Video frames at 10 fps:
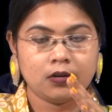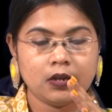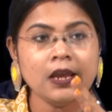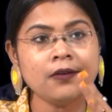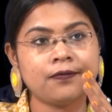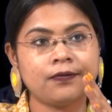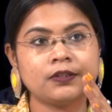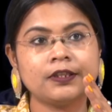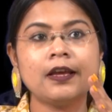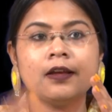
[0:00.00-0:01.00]
If
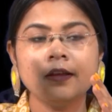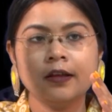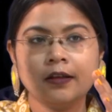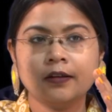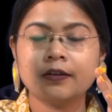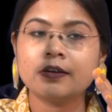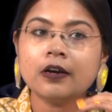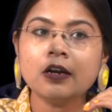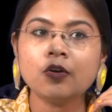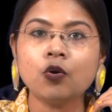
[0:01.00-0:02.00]
say the
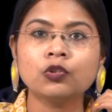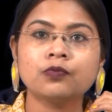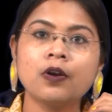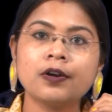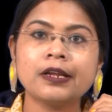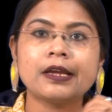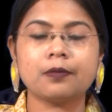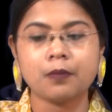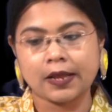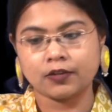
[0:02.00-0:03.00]
girl goes for
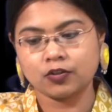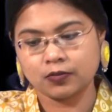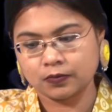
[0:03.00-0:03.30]
cricket match,